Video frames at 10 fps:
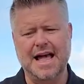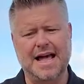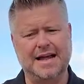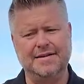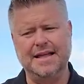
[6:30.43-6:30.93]

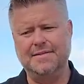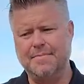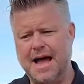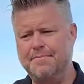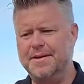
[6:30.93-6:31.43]
And in
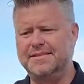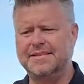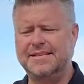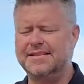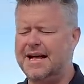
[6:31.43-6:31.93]
my
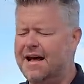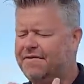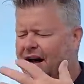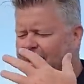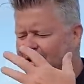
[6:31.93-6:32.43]
businesses, I've
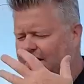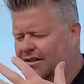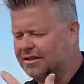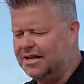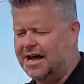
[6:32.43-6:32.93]
got
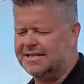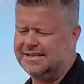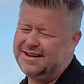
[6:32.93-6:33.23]
lots.